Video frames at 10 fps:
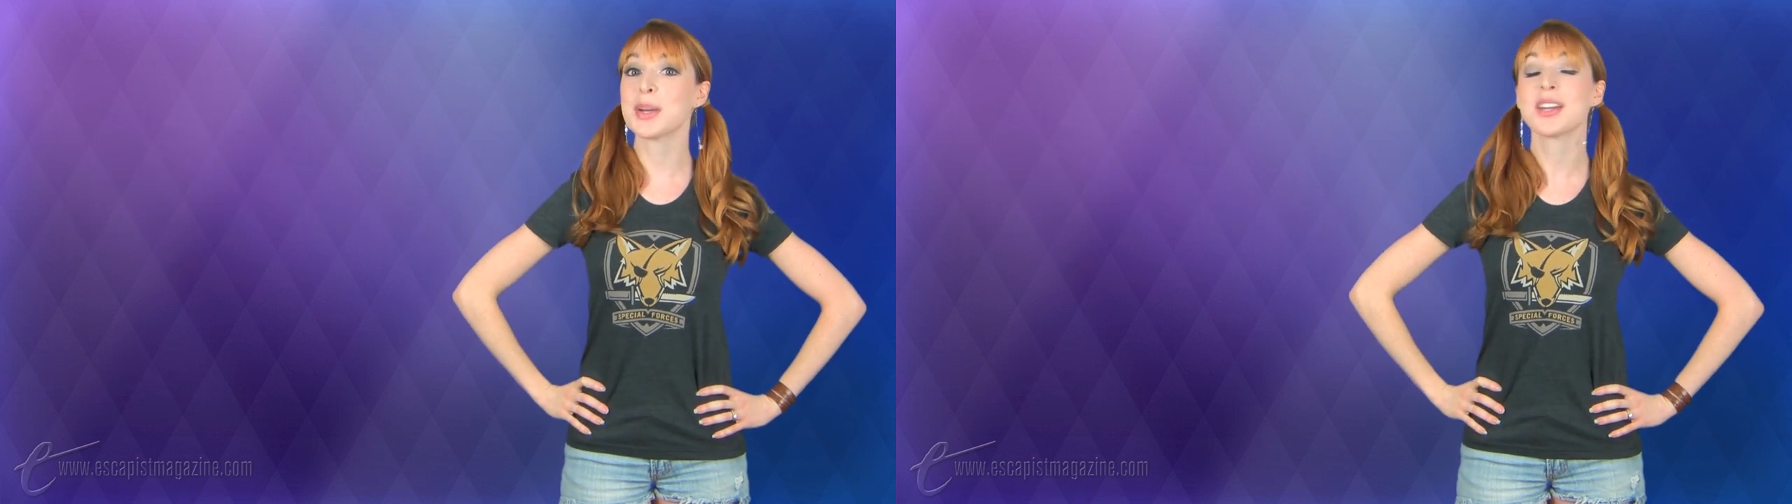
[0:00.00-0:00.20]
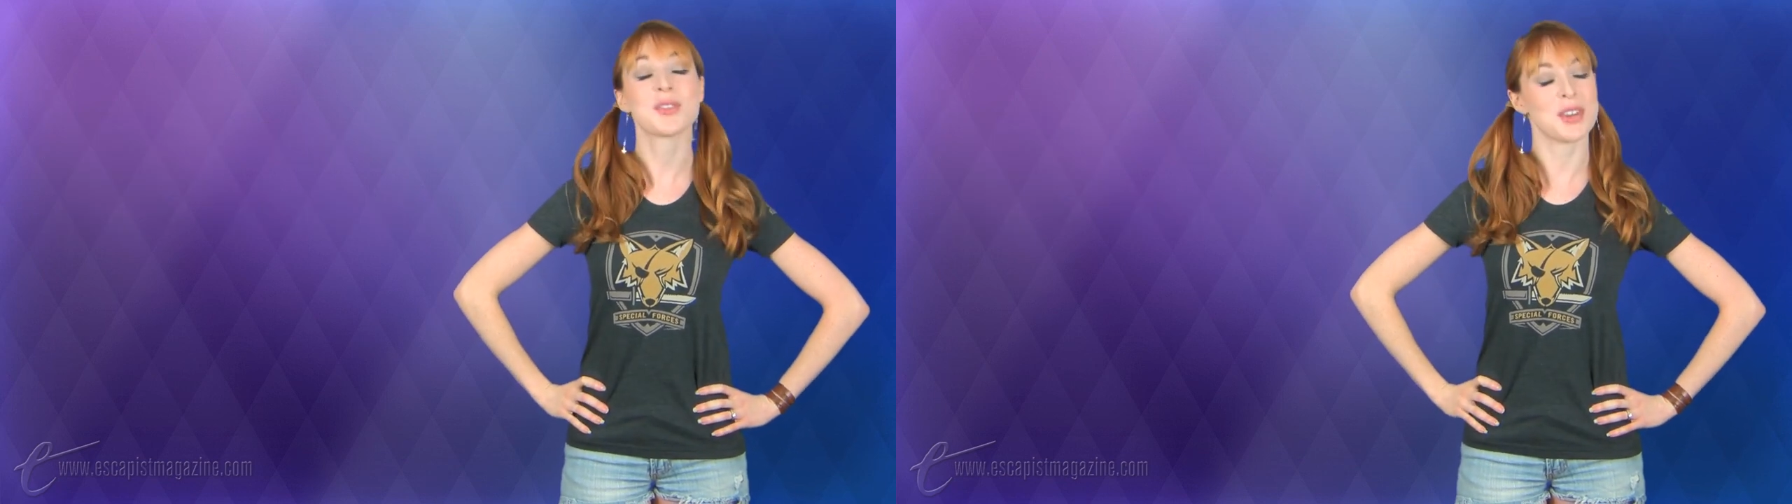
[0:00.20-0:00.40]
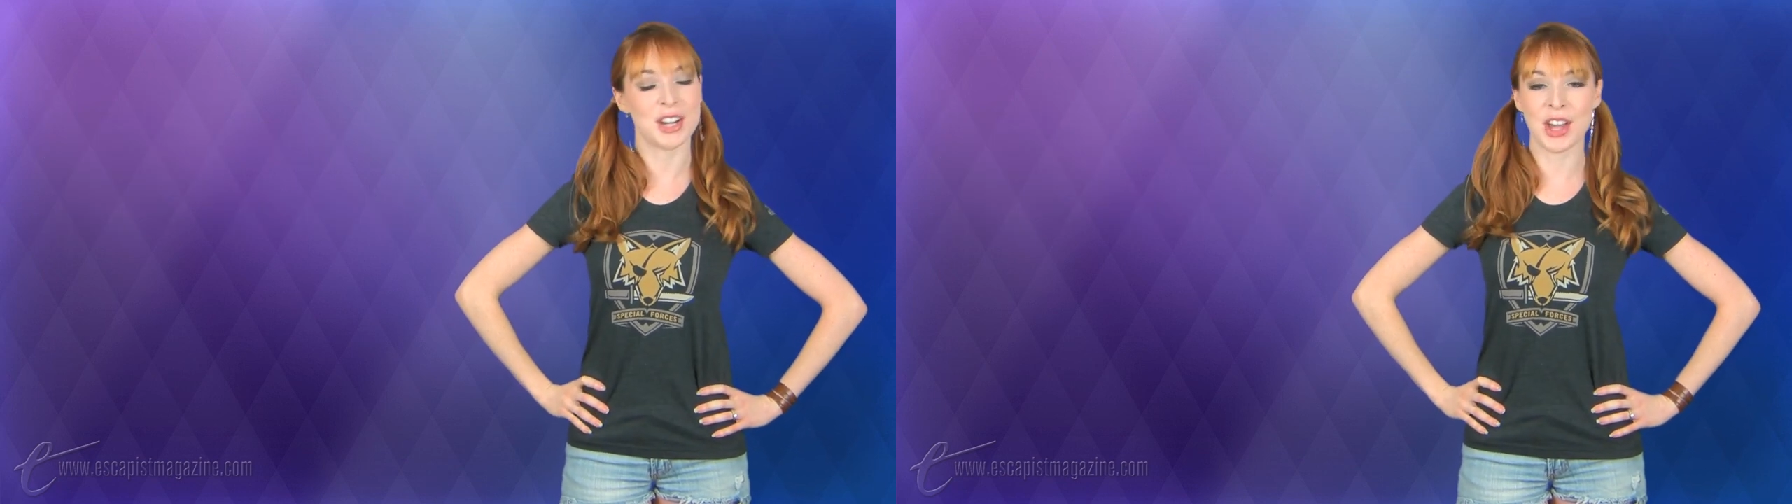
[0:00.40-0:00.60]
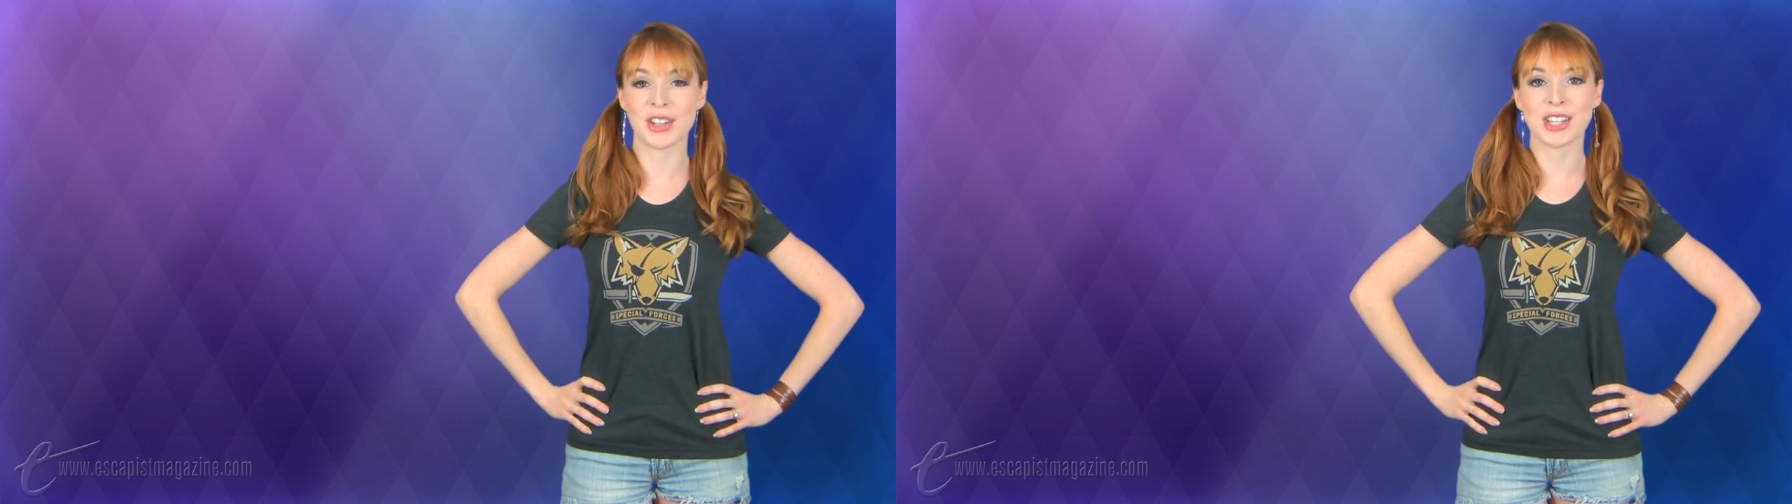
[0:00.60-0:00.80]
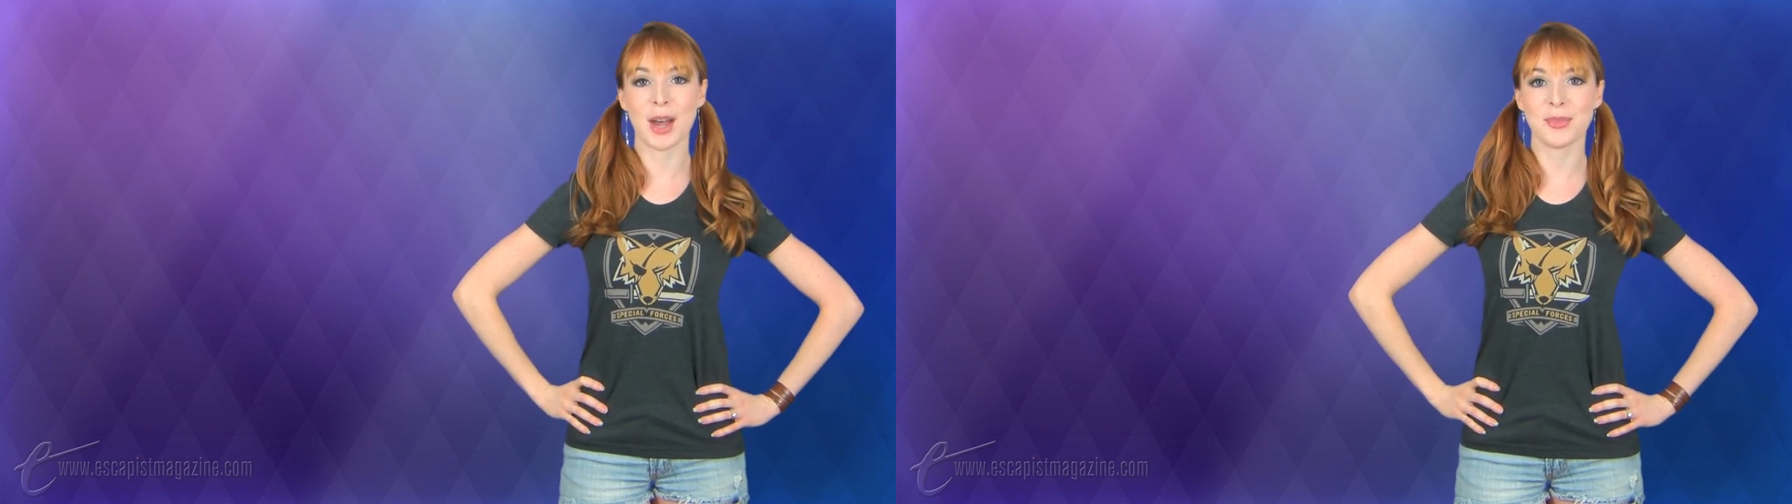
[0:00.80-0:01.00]
week for
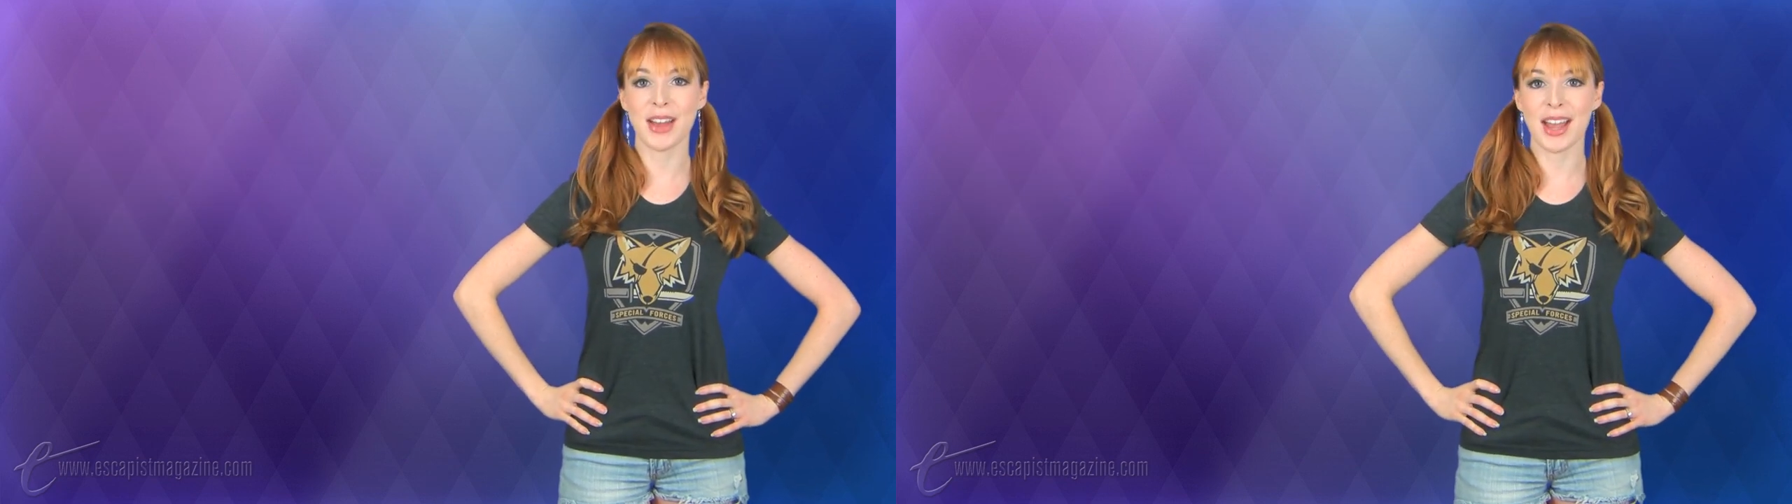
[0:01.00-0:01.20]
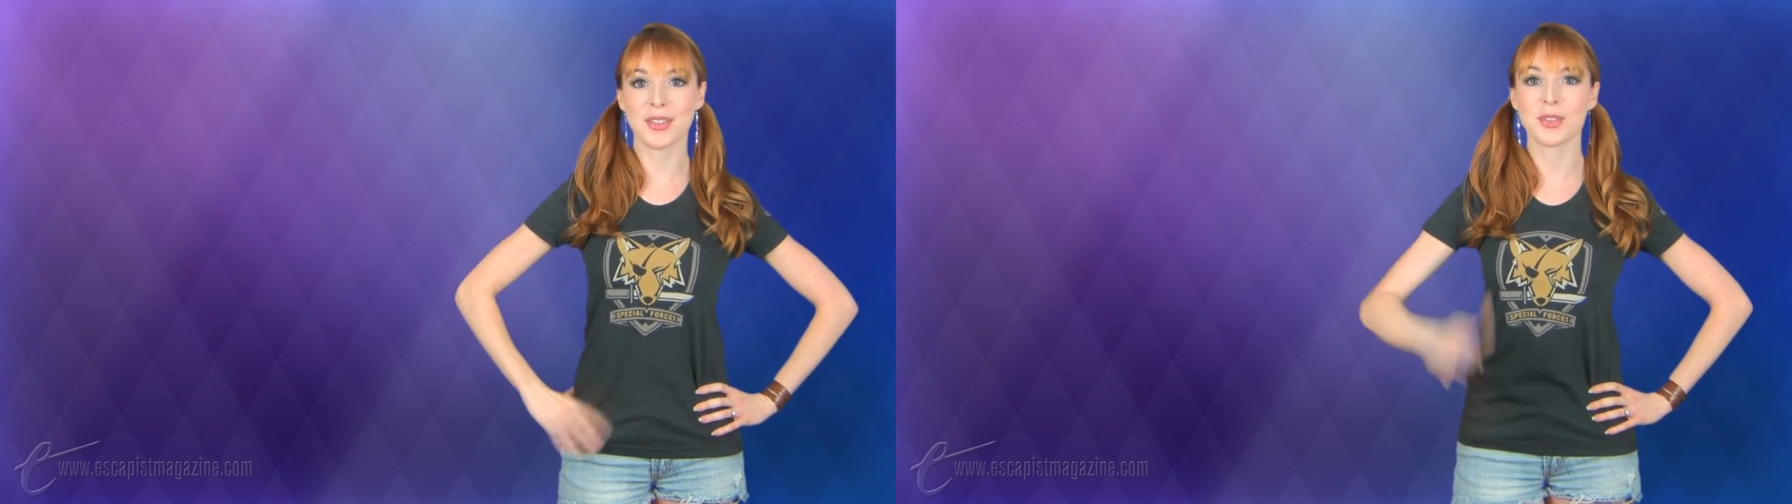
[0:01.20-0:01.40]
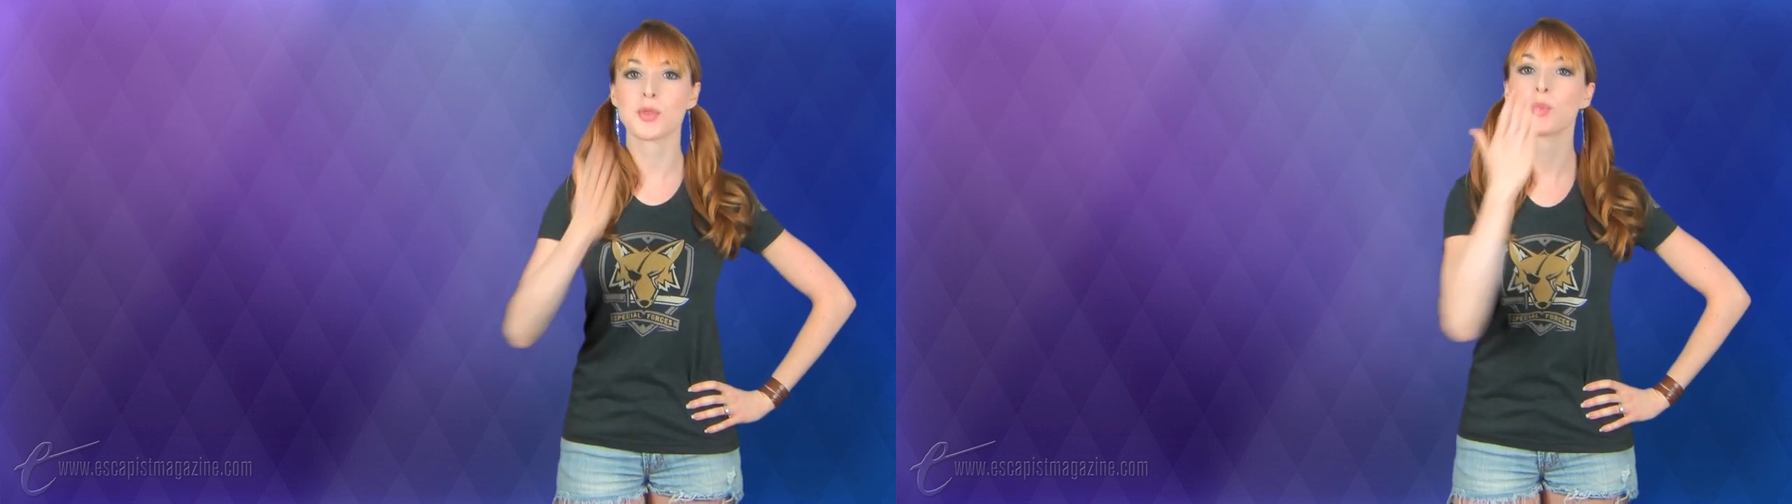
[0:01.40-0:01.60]
another Top 5.